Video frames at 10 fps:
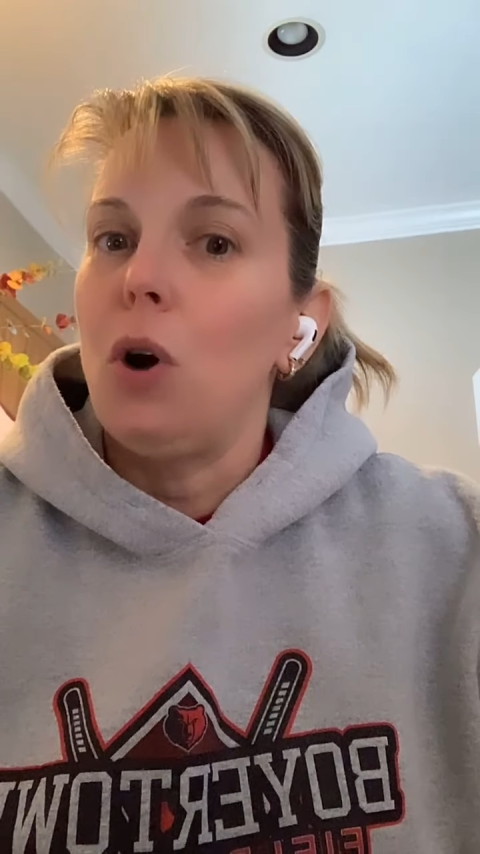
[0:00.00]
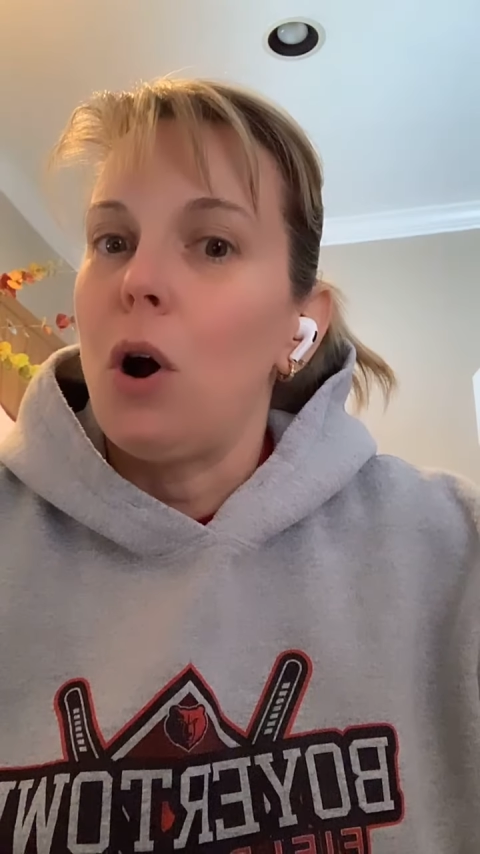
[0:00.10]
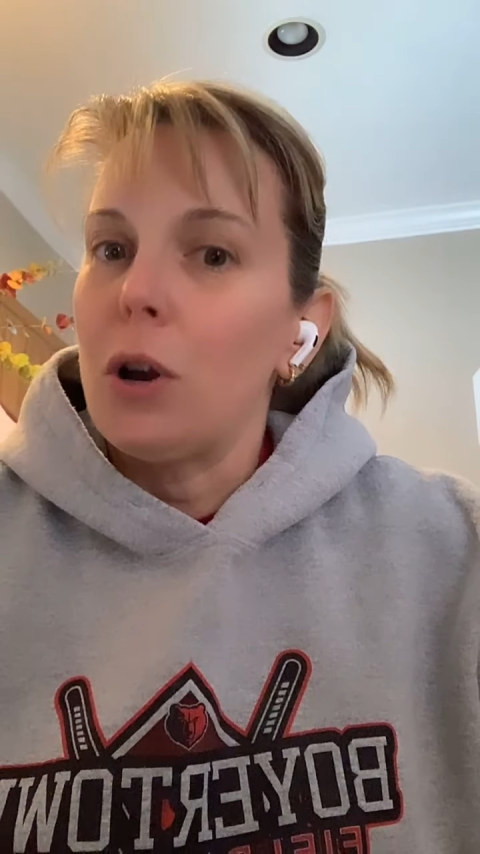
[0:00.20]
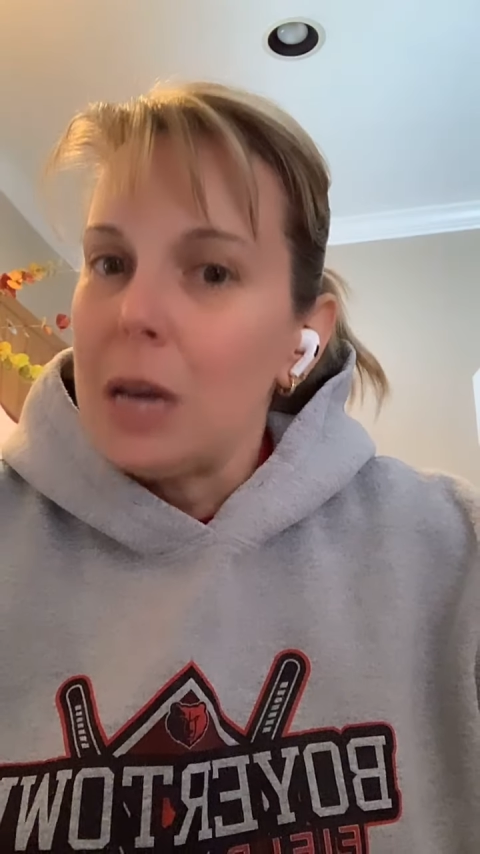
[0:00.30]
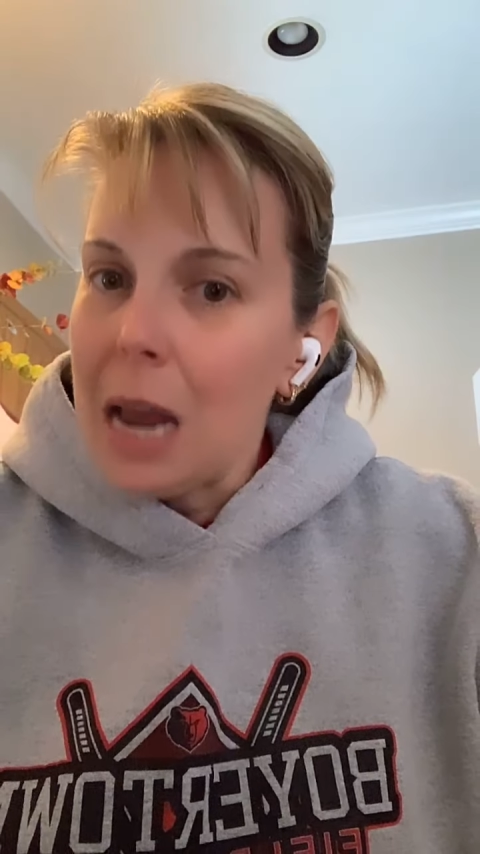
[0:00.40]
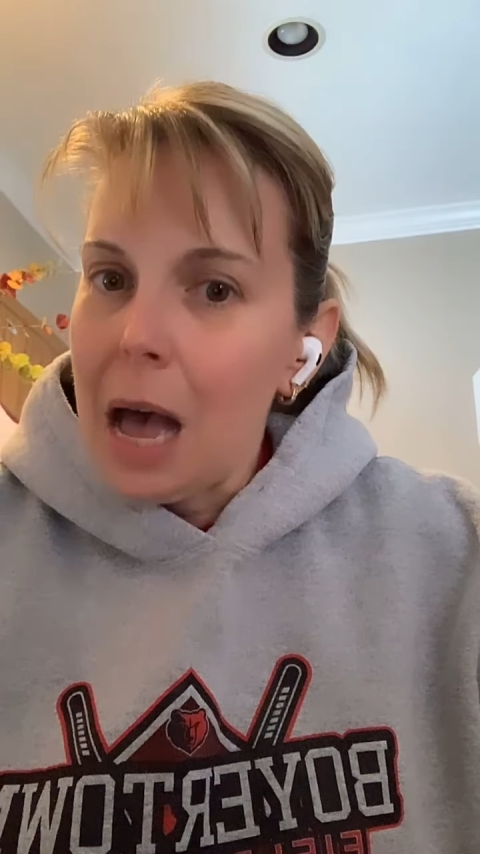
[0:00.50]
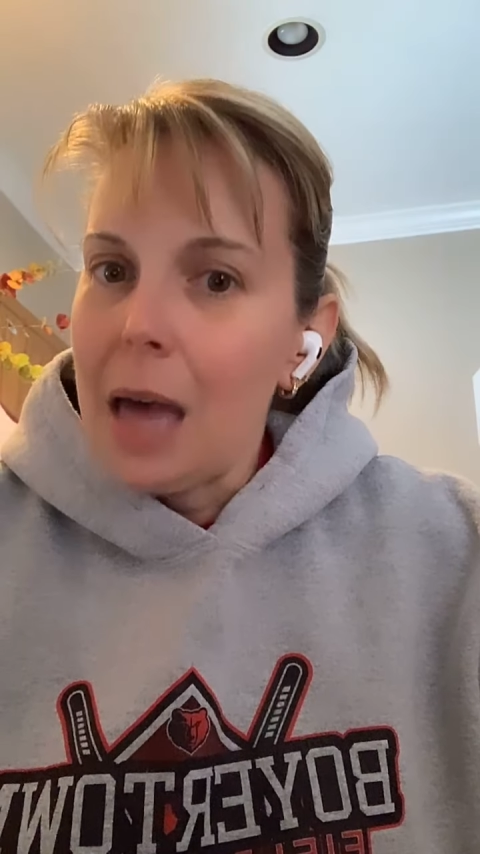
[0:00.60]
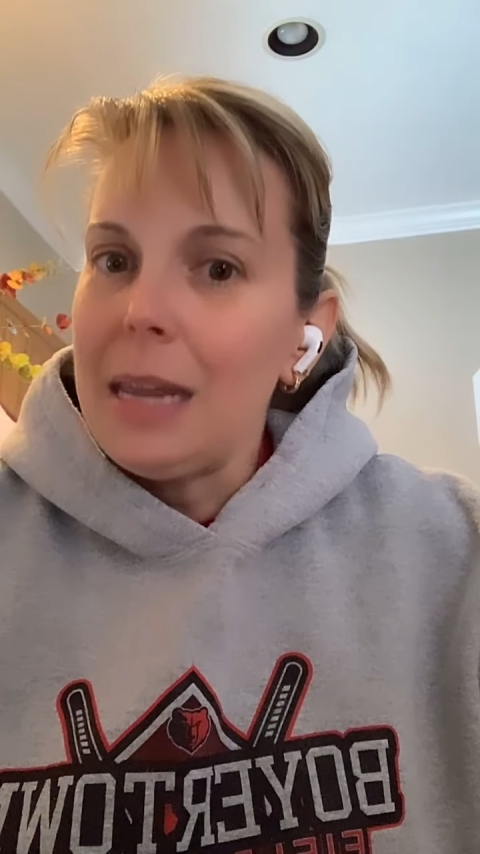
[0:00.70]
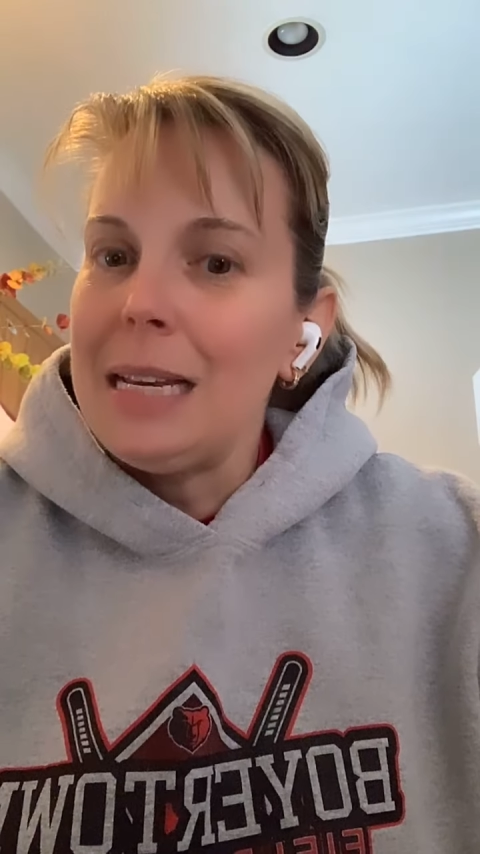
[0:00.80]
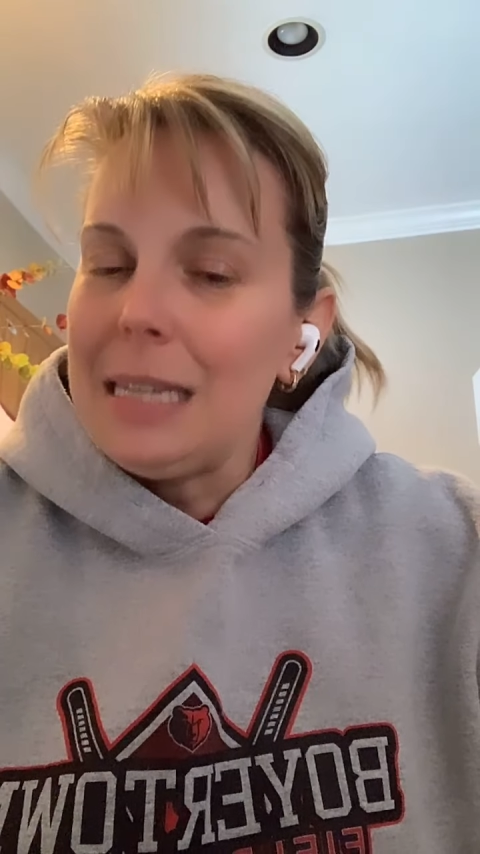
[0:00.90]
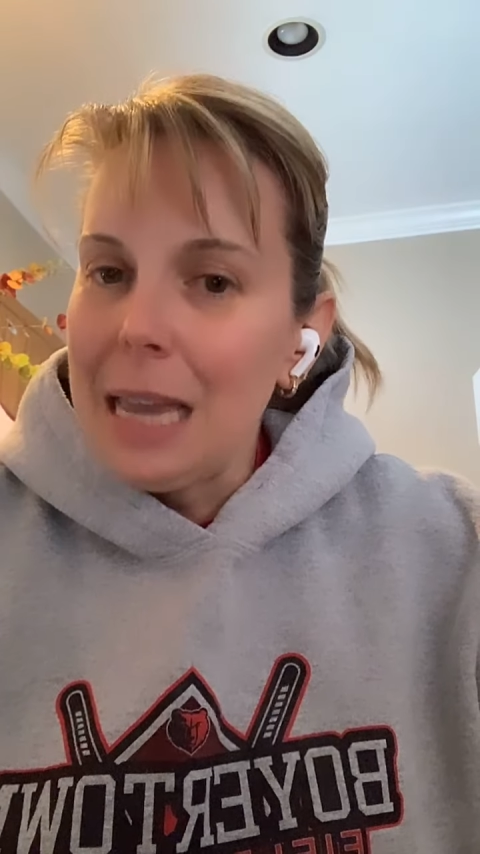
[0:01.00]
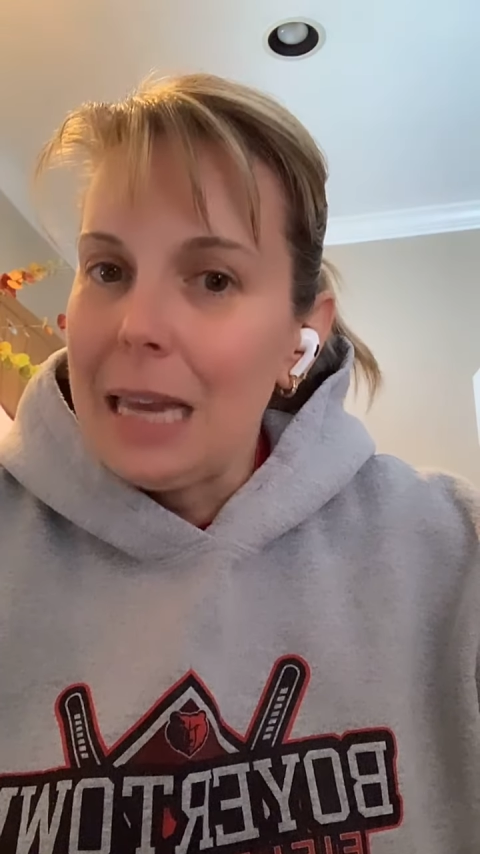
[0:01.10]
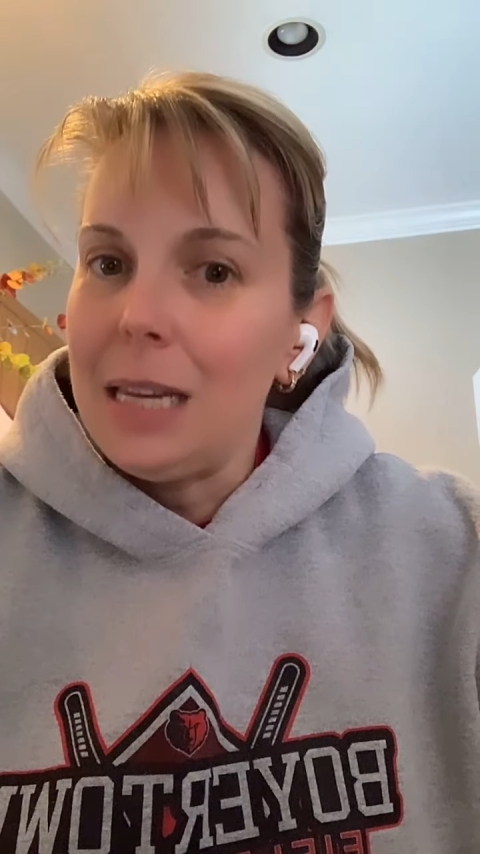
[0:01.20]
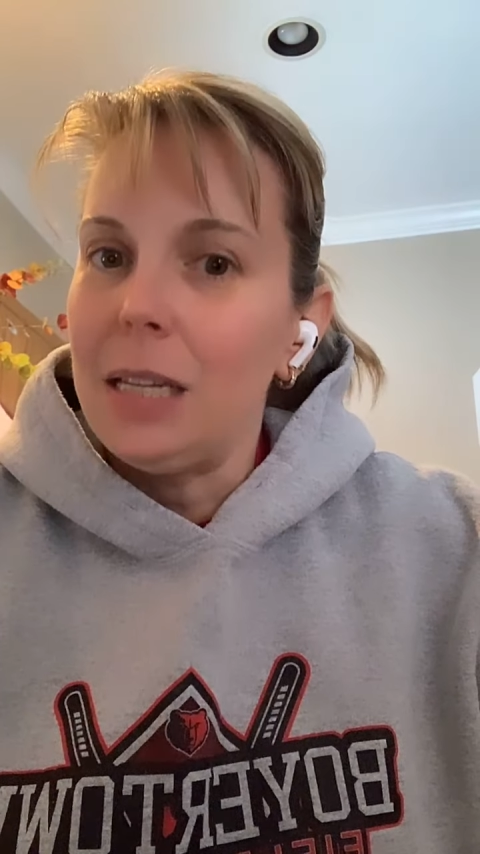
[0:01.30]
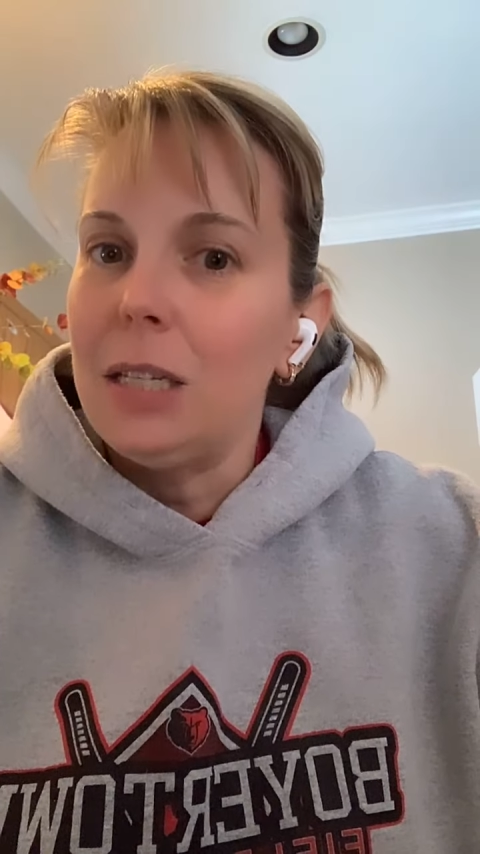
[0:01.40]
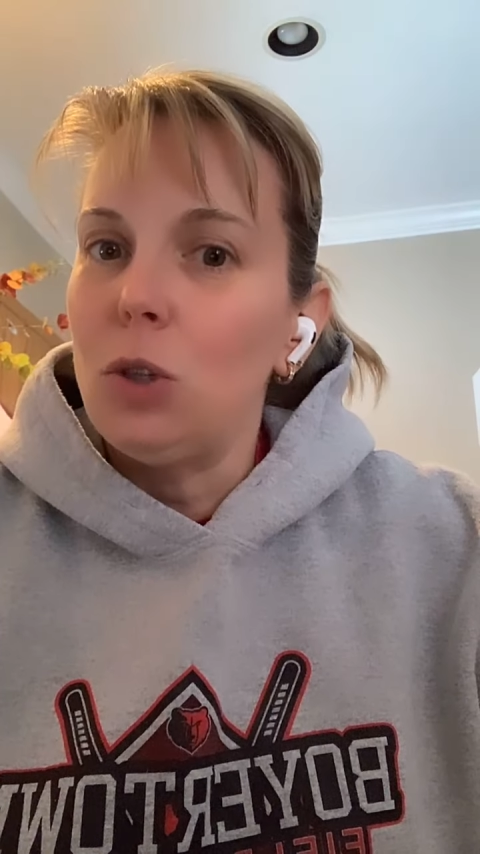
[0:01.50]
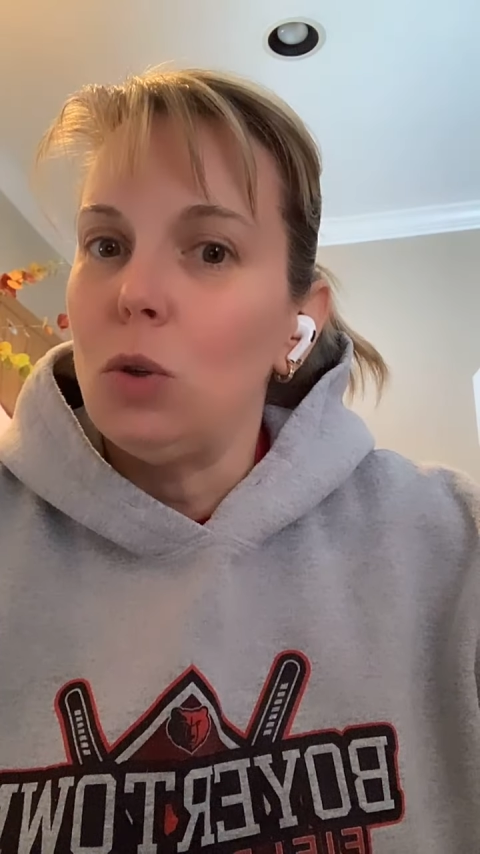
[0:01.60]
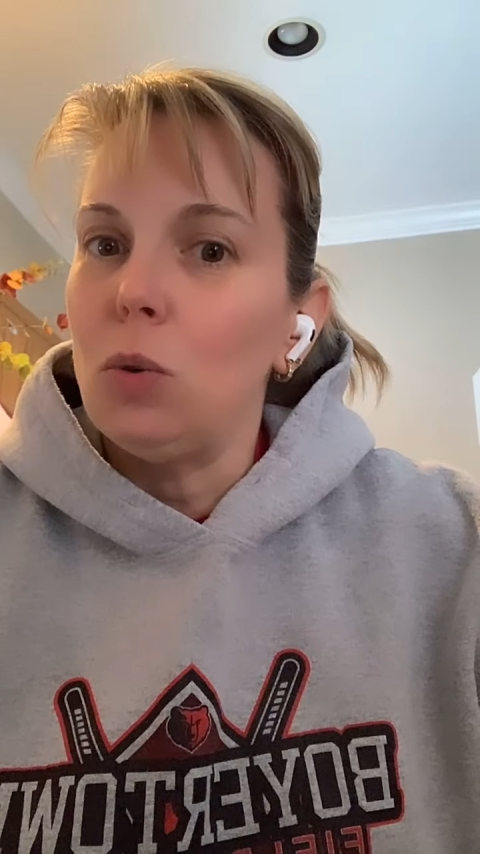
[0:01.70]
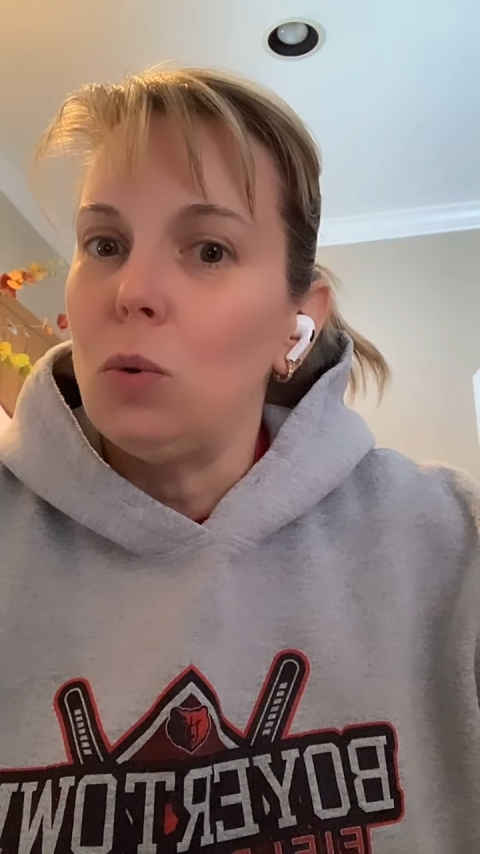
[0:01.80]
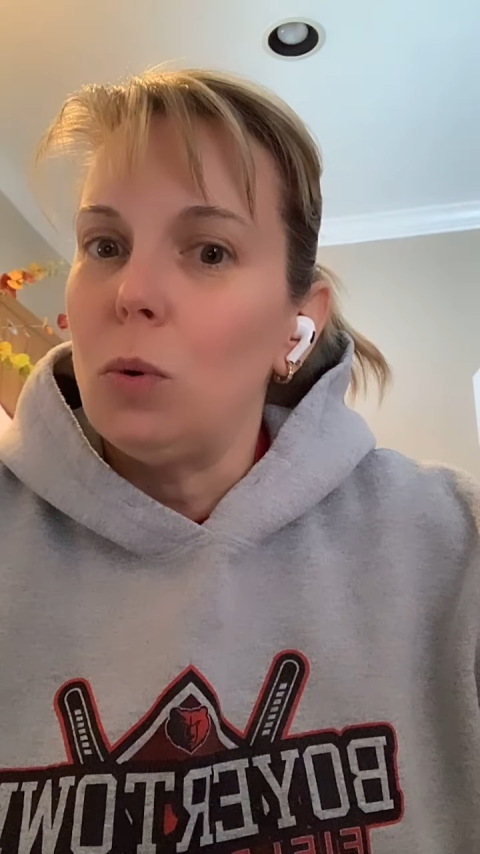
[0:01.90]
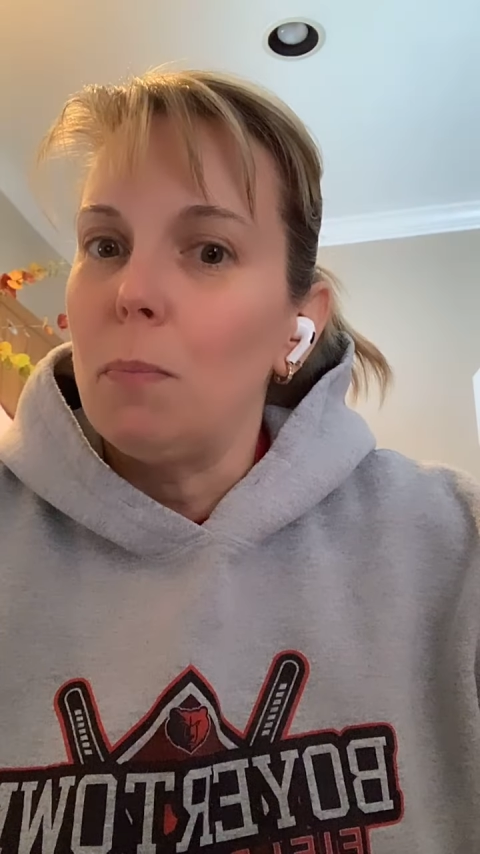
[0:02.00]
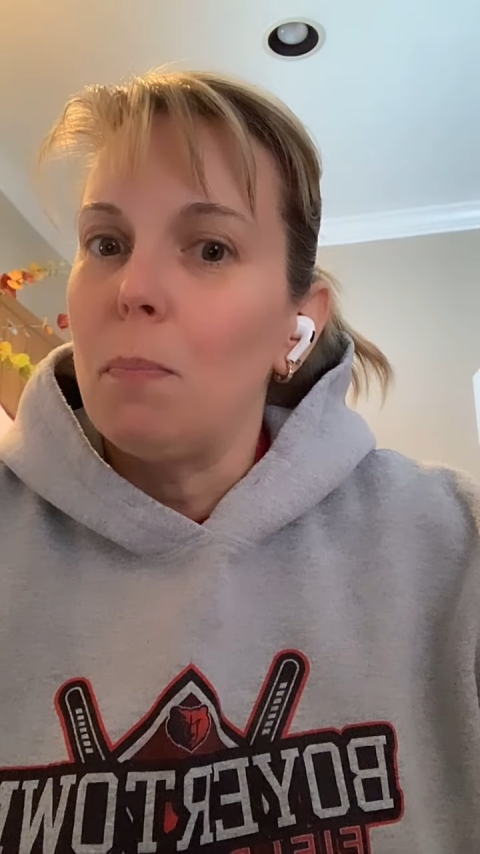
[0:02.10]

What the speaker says: are not intended to